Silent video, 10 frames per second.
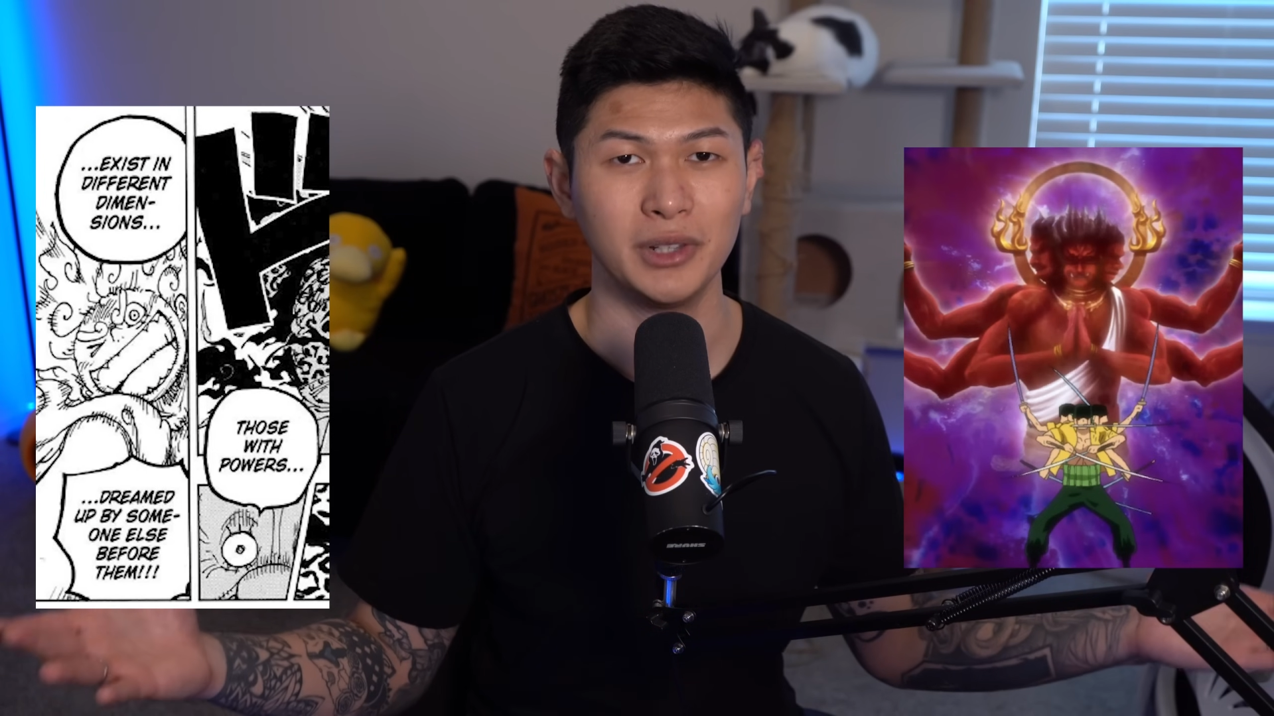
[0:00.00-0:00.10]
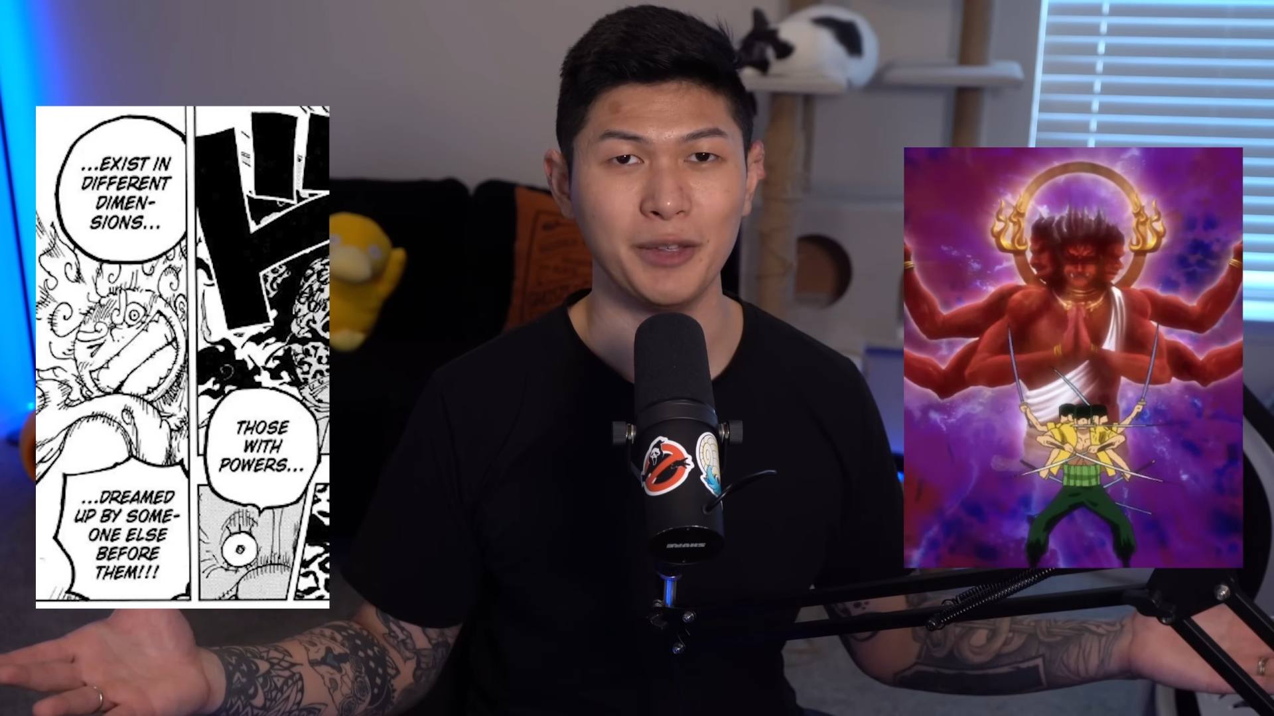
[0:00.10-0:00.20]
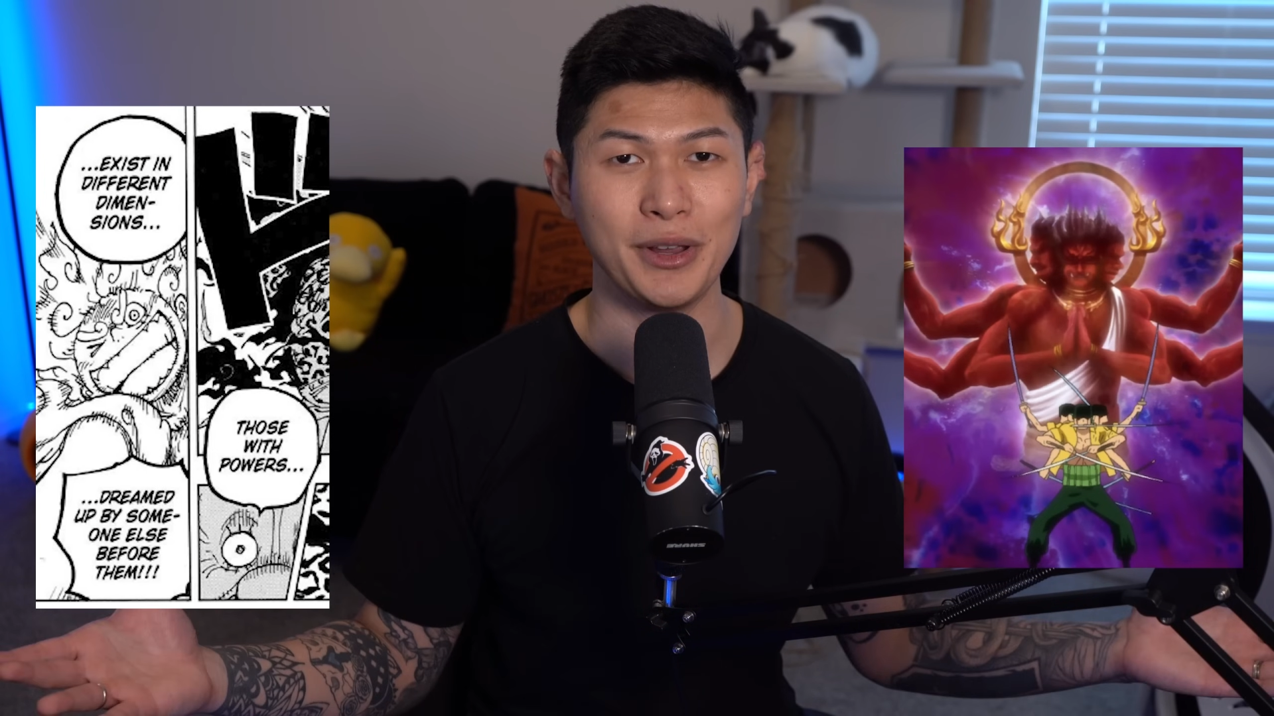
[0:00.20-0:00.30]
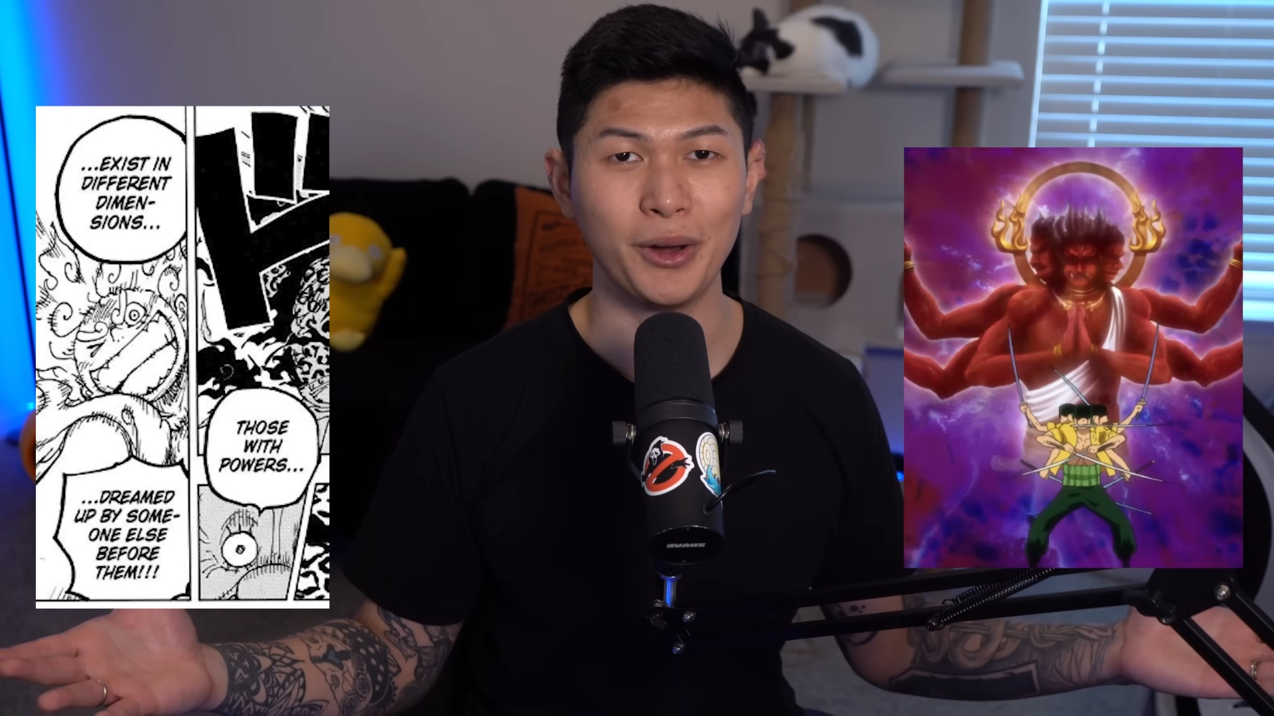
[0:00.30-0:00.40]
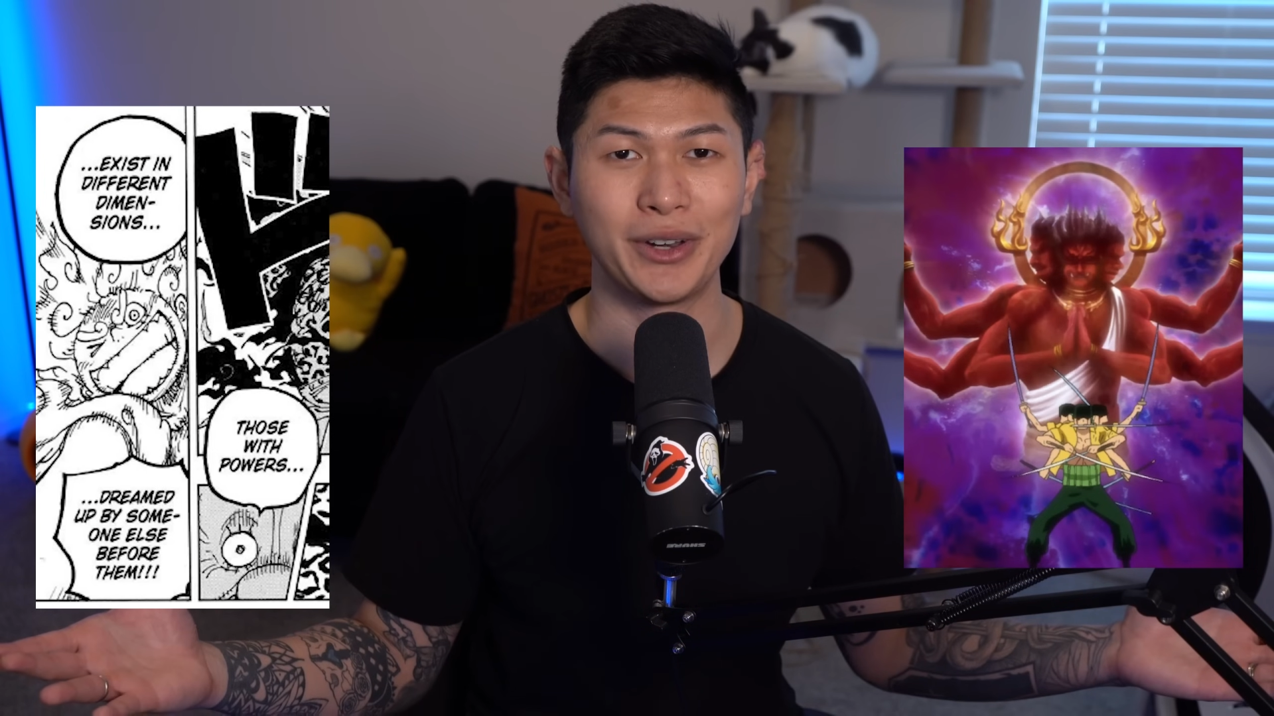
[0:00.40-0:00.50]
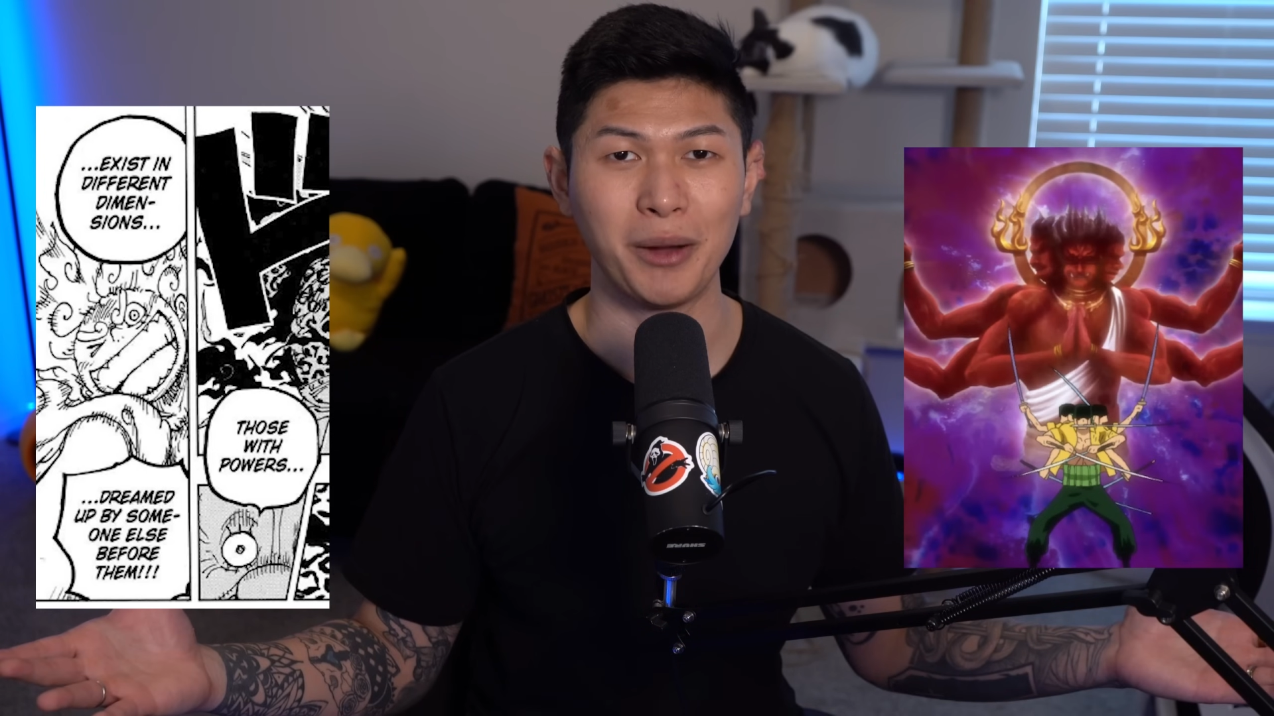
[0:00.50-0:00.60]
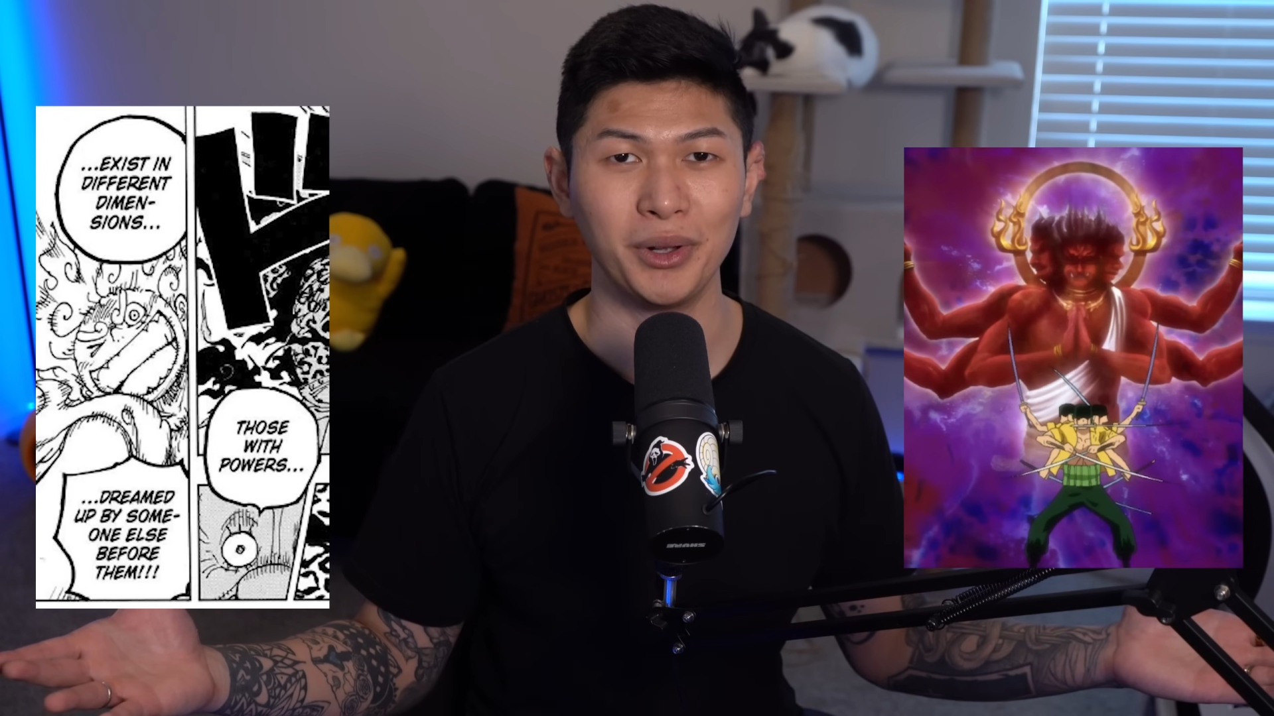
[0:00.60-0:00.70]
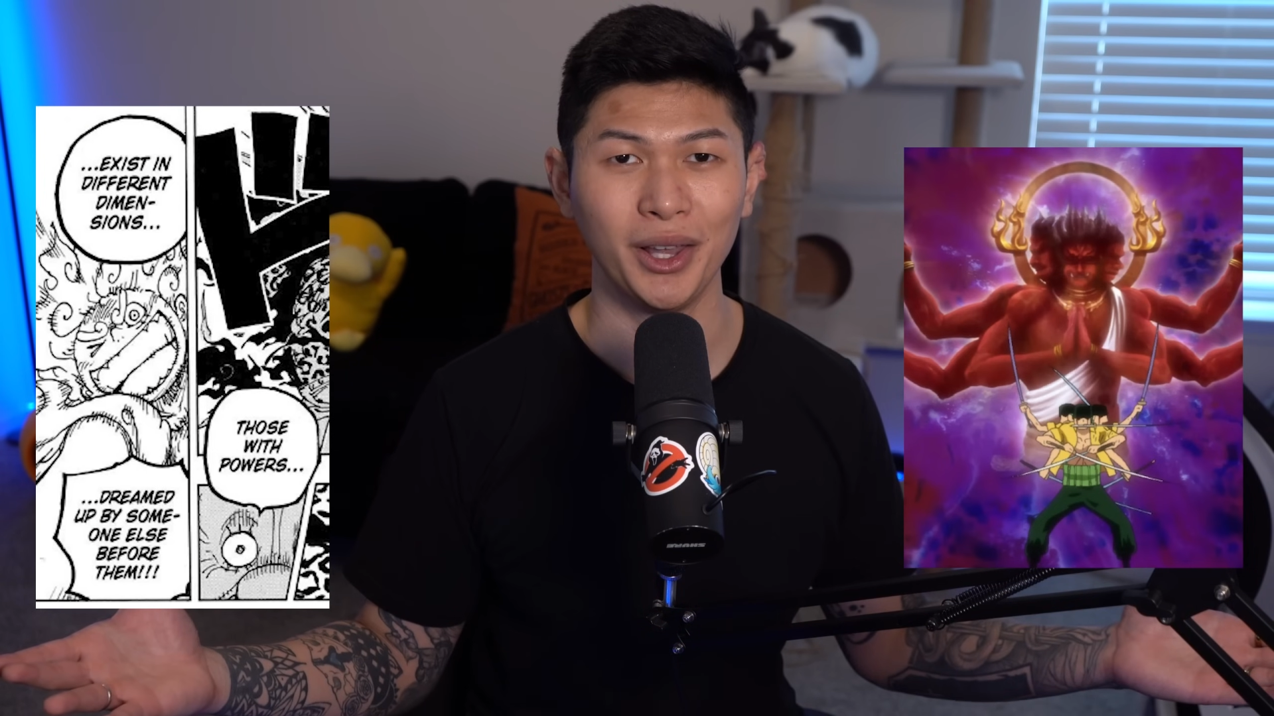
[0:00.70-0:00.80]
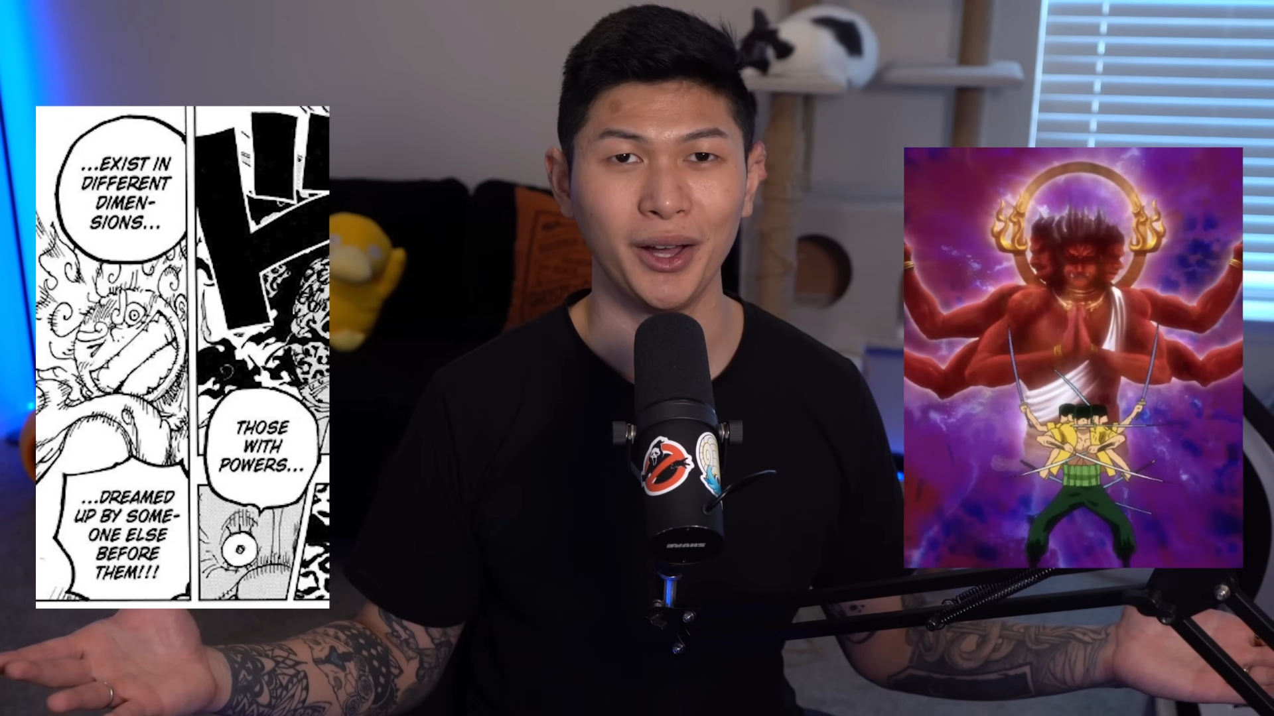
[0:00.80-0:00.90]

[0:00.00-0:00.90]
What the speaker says: let me know down